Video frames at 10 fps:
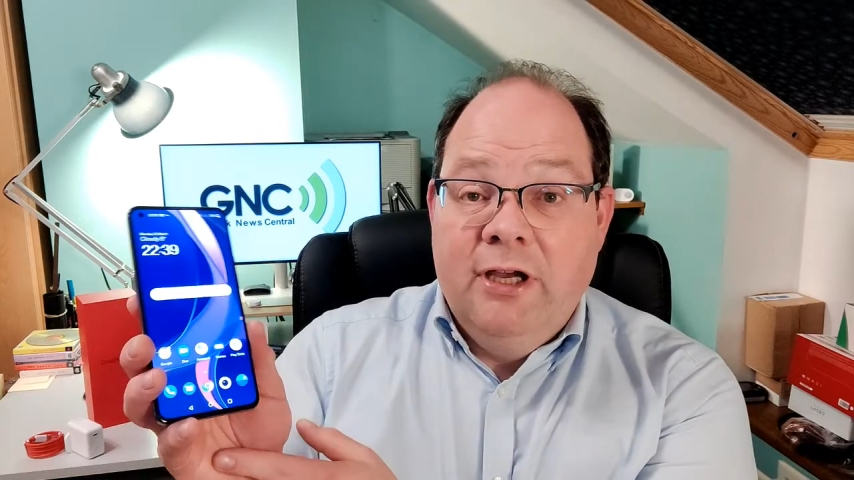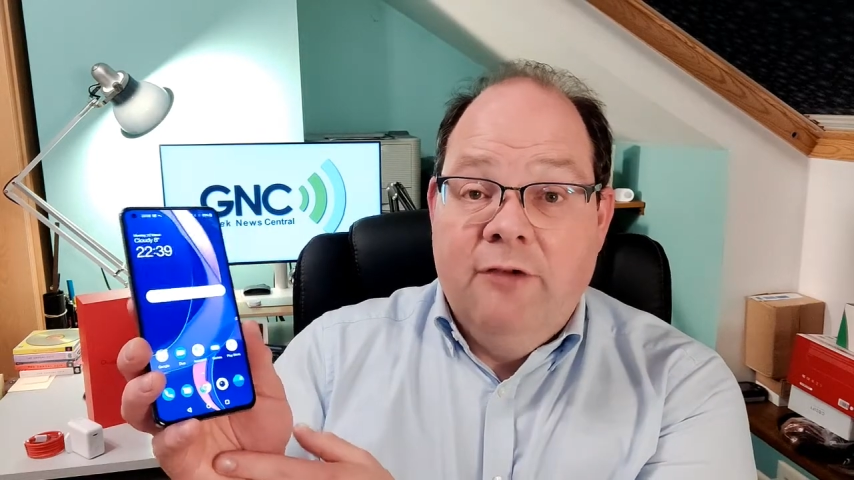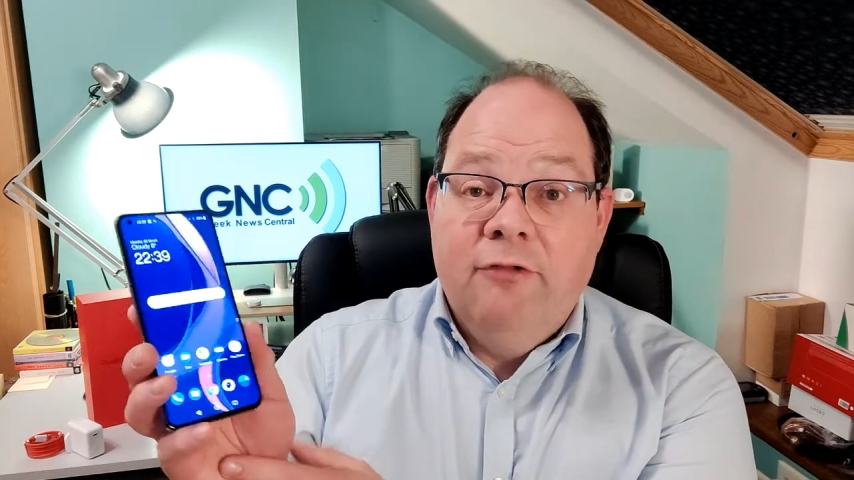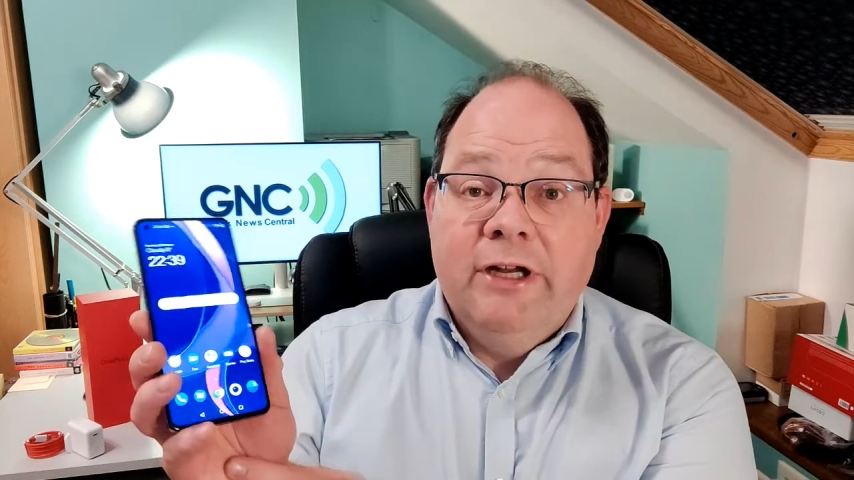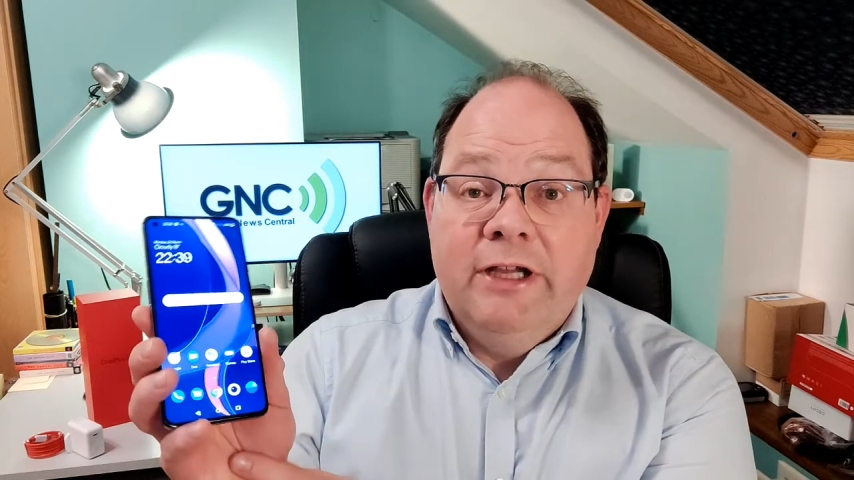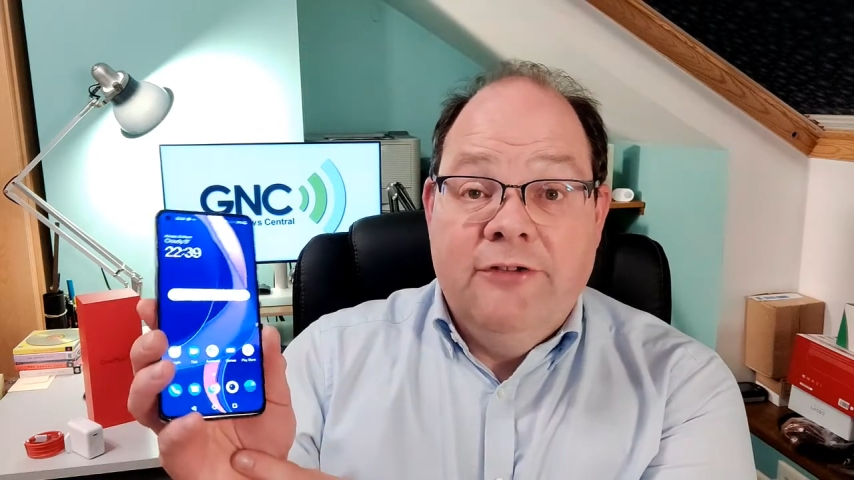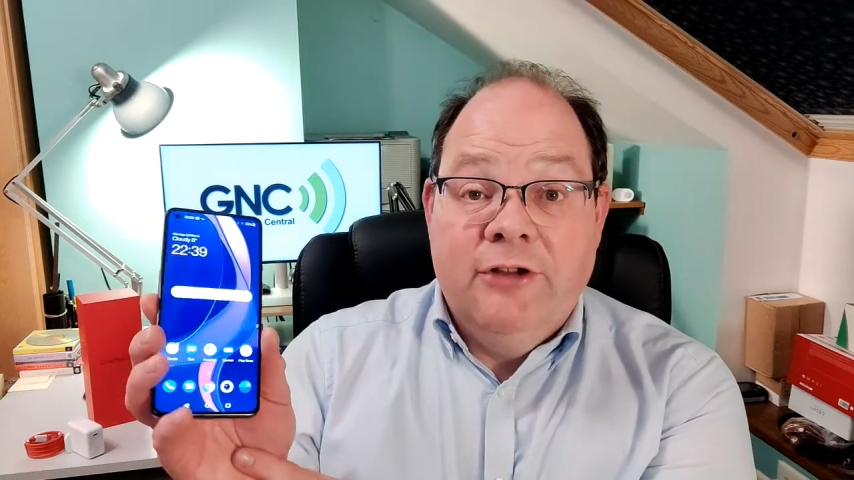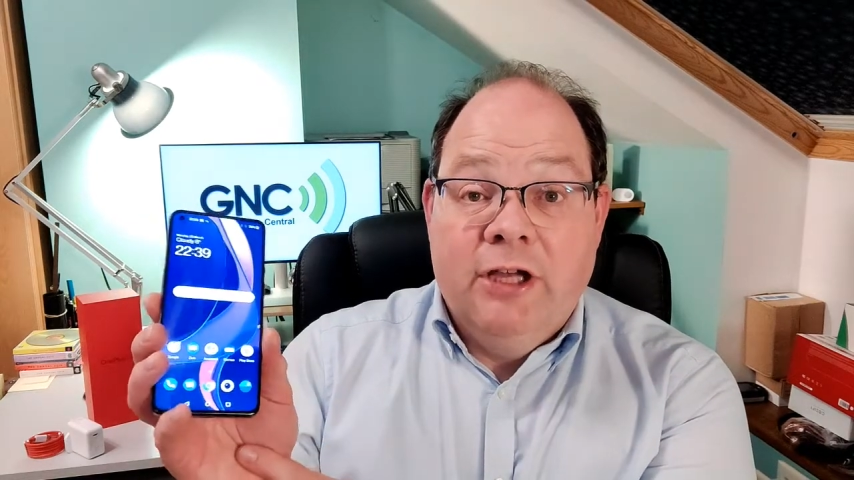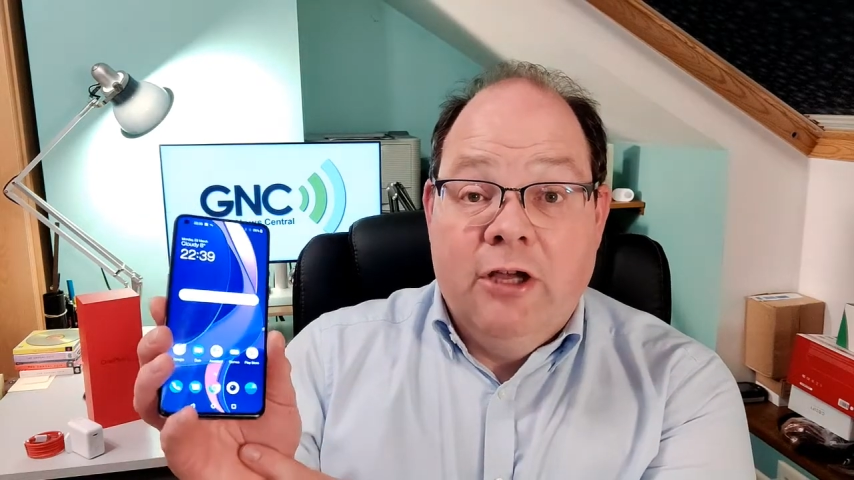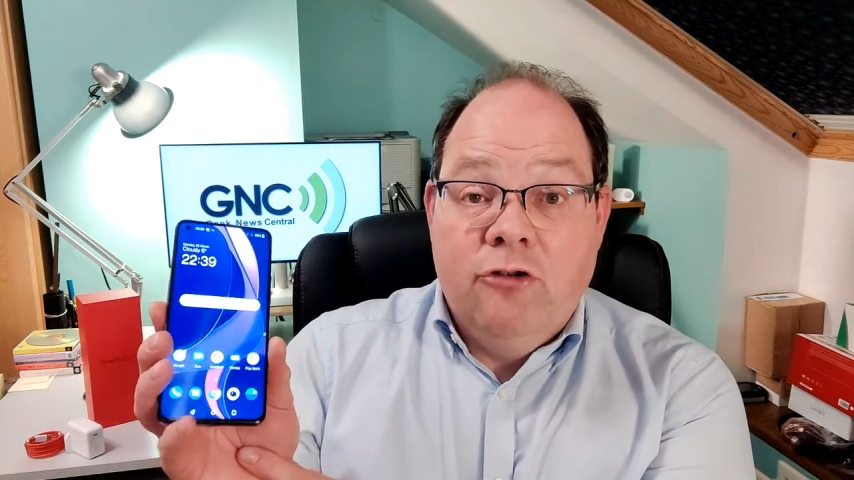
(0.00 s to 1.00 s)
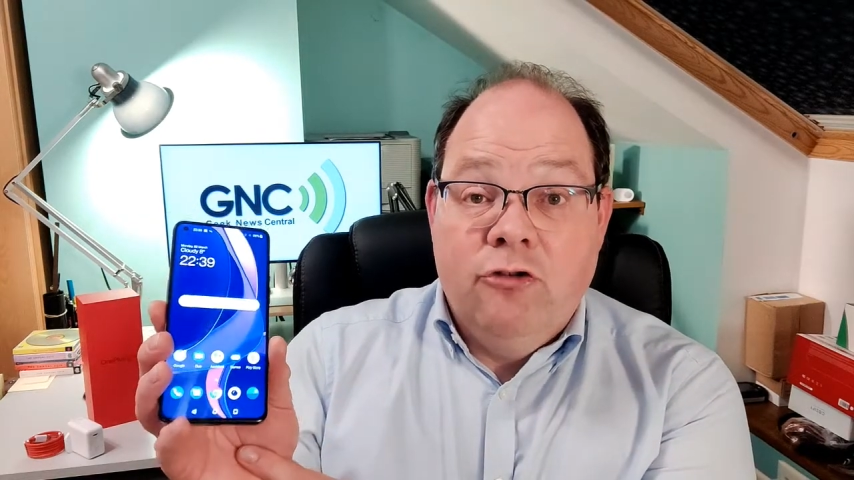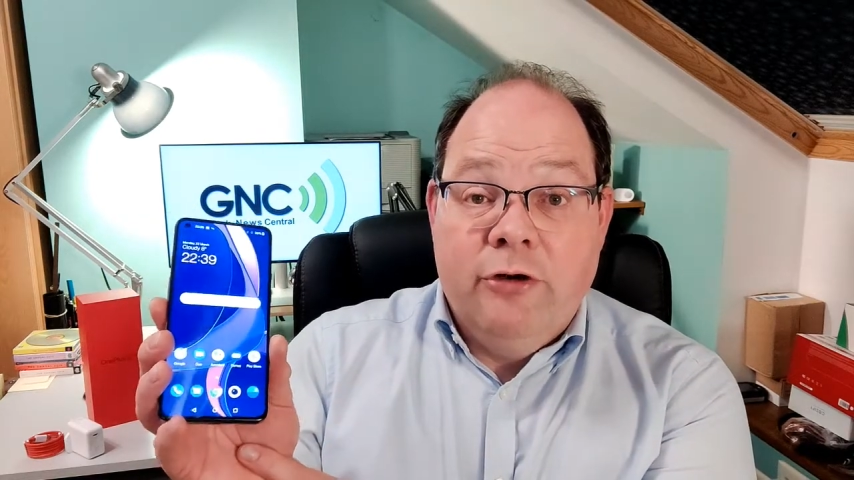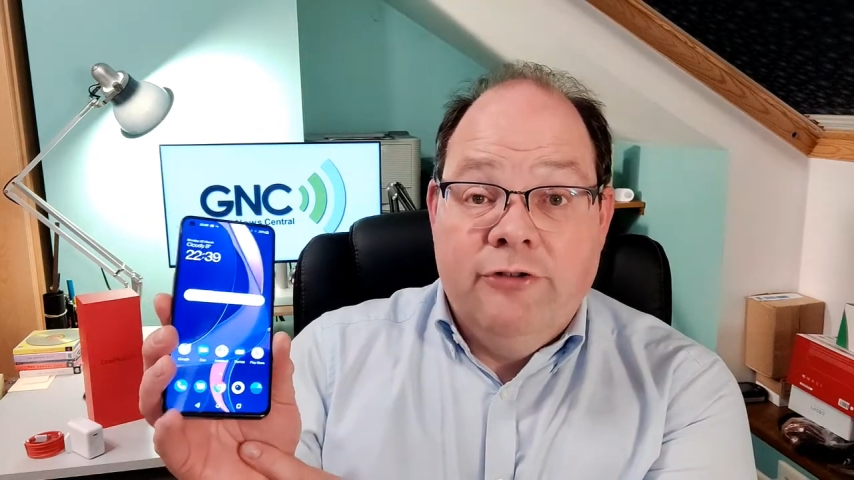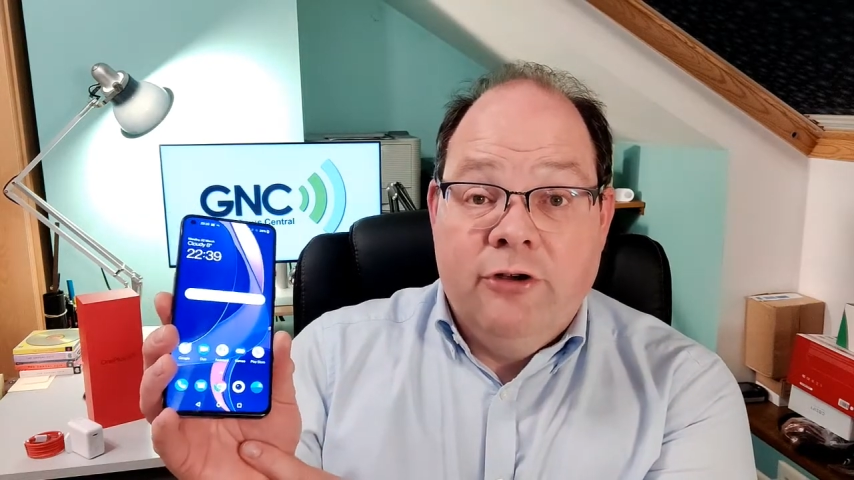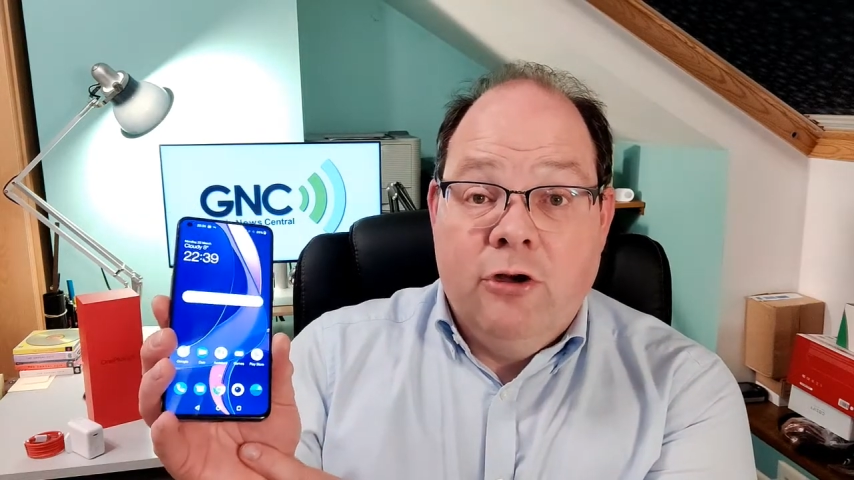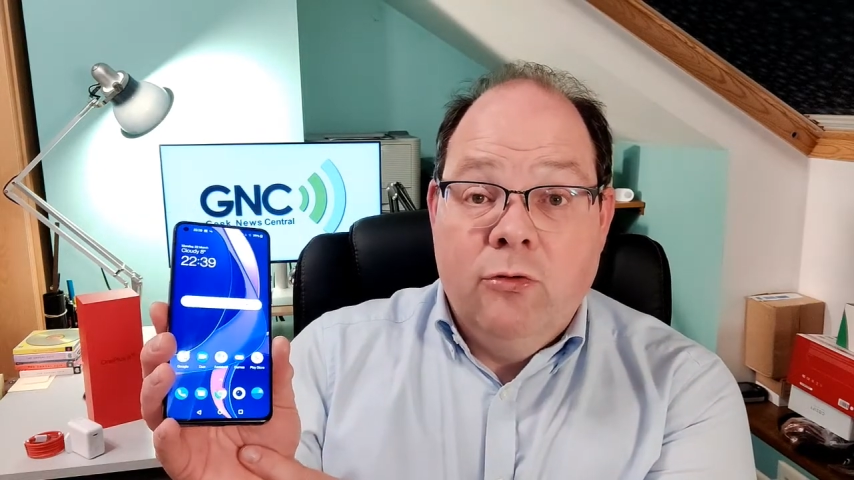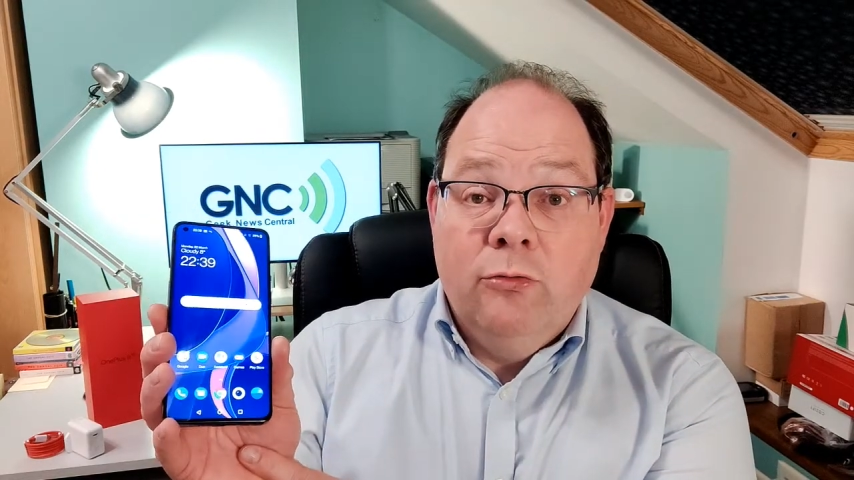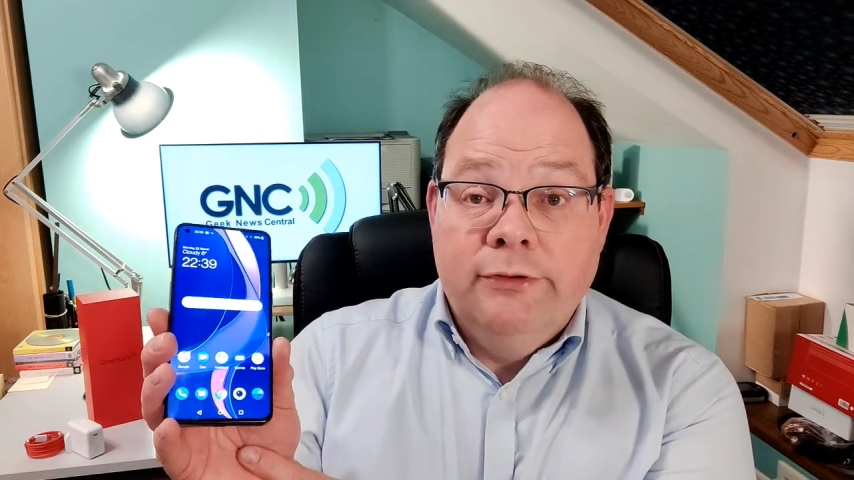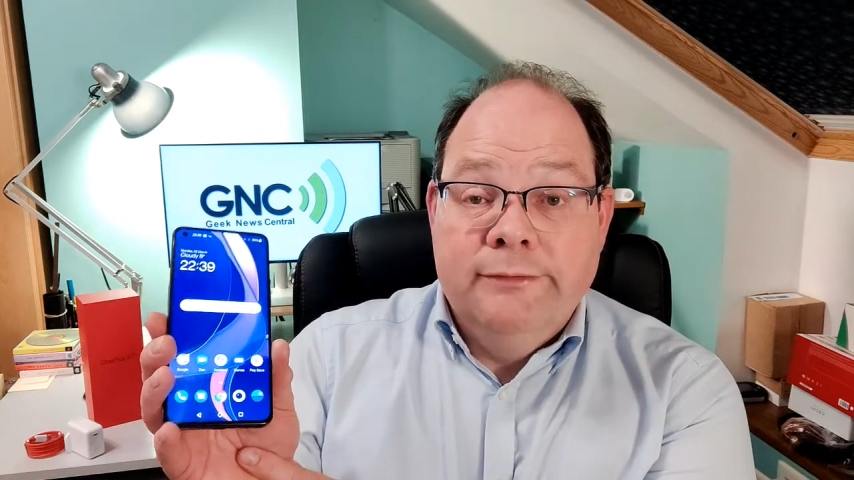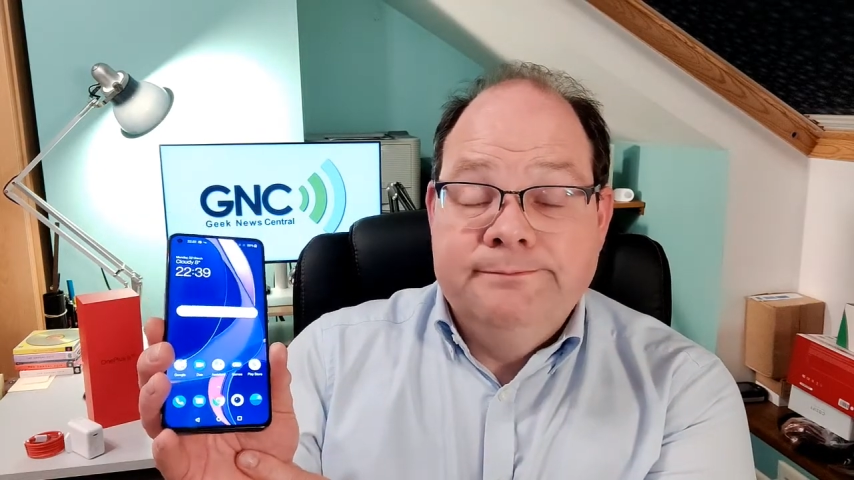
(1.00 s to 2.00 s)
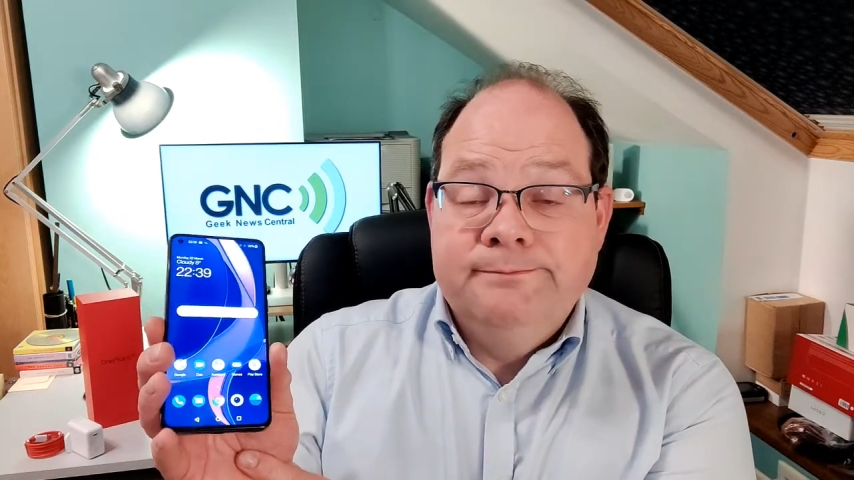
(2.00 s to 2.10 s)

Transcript: It really is a joy to hold.